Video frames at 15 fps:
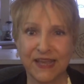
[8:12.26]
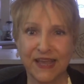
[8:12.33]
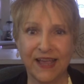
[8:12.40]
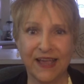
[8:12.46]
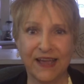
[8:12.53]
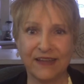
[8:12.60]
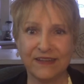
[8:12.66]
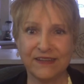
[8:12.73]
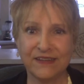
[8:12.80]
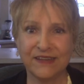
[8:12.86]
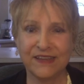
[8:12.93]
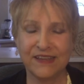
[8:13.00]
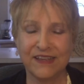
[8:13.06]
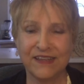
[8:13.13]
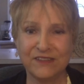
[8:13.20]
and
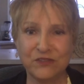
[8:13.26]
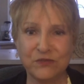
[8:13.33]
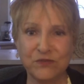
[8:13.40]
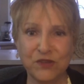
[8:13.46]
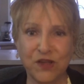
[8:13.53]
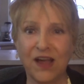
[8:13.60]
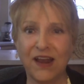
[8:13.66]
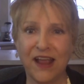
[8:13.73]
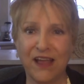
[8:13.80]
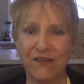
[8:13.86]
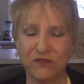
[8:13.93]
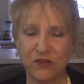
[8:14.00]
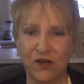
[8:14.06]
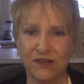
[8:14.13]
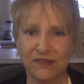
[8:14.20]
do not
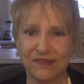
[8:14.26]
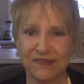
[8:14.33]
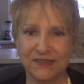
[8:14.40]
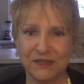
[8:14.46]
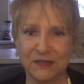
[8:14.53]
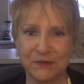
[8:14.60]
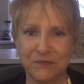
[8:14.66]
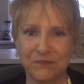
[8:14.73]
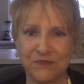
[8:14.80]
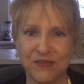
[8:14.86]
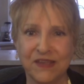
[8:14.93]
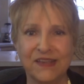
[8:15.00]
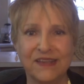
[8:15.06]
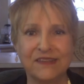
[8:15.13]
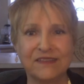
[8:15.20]
have toxins in them.
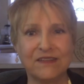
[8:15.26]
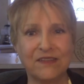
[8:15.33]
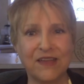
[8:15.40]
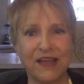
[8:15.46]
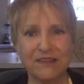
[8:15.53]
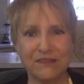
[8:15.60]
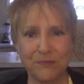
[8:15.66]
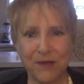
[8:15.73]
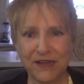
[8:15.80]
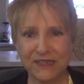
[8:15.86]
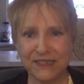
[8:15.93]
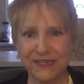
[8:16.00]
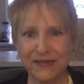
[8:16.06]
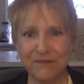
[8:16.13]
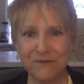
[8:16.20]
So that's my
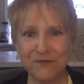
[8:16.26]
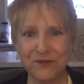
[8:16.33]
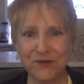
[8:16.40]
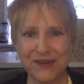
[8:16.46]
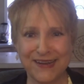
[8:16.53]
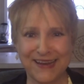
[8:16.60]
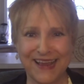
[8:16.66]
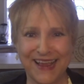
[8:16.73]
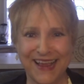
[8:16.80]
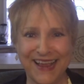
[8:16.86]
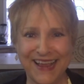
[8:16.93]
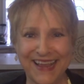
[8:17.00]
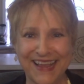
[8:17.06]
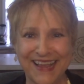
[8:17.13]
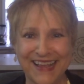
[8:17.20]
tip for
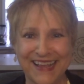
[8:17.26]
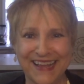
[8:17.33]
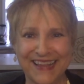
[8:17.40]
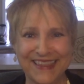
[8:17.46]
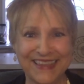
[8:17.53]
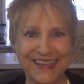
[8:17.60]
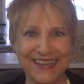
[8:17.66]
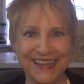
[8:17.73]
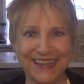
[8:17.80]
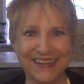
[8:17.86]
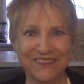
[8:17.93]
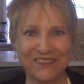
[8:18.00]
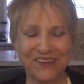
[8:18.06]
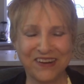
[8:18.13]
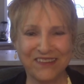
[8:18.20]
today. I think I
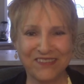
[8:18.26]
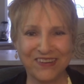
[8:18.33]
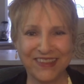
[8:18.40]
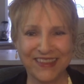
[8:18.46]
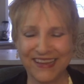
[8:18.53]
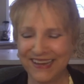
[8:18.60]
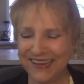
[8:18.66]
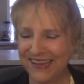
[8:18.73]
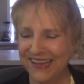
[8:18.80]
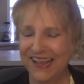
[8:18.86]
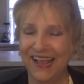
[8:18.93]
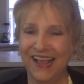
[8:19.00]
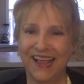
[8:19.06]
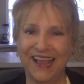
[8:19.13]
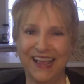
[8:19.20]
covered everything.
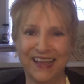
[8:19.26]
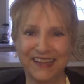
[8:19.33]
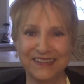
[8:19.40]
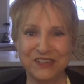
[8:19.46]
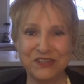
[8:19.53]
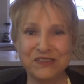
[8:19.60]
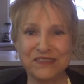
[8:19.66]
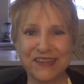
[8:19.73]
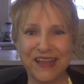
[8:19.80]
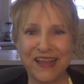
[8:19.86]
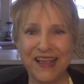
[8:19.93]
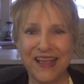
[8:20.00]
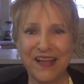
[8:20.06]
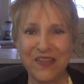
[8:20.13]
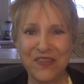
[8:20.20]
And you
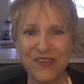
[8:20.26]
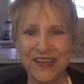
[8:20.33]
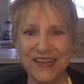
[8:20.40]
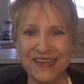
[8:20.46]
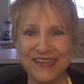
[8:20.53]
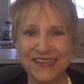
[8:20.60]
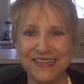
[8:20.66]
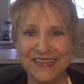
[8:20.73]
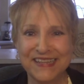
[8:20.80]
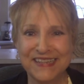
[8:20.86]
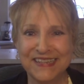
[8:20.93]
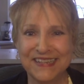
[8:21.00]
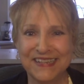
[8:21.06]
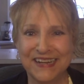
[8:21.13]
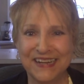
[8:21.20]
stay healthy,
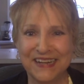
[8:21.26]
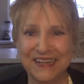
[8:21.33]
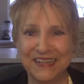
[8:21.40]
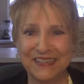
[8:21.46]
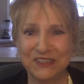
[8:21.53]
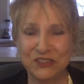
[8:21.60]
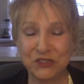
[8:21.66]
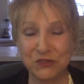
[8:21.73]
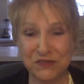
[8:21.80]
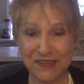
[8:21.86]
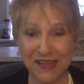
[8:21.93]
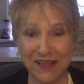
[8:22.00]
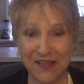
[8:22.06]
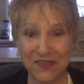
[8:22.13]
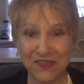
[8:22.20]
choose
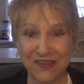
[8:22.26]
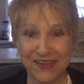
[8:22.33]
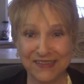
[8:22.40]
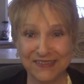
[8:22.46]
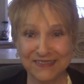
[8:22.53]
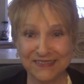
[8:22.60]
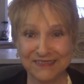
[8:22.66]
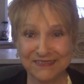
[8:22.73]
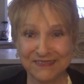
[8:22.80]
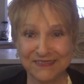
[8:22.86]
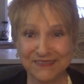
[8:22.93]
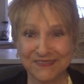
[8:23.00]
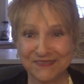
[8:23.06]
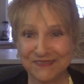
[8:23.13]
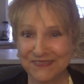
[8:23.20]
health, and
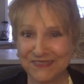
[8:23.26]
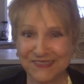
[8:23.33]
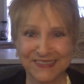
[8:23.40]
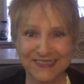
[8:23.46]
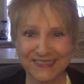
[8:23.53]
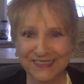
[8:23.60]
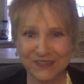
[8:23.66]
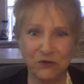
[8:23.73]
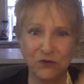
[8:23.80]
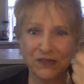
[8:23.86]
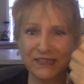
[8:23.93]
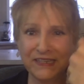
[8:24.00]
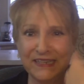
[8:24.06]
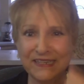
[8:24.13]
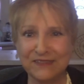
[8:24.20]
go
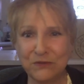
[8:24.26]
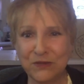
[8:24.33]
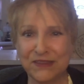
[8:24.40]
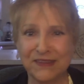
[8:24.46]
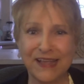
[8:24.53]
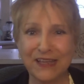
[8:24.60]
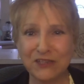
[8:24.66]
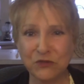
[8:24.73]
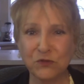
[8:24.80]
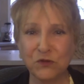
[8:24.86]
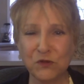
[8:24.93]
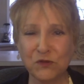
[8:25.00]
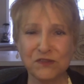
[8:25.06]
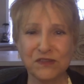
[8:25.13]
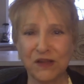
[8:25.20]
clean with
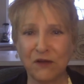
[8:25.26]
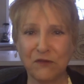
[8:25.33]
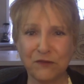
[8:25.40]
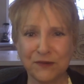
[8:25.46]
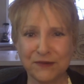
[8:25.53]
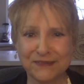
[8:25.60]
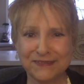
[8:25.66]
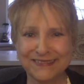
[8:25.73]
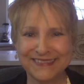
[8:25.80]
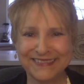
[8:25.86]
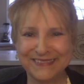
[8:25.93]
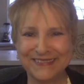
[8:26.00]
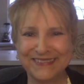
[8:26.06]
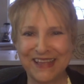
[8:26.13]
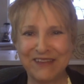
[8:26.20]
natural stuff.
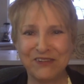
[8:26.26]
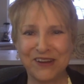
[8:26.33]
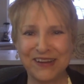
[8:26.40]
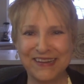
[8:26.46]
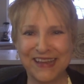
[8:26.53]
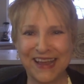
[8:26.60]
Have a great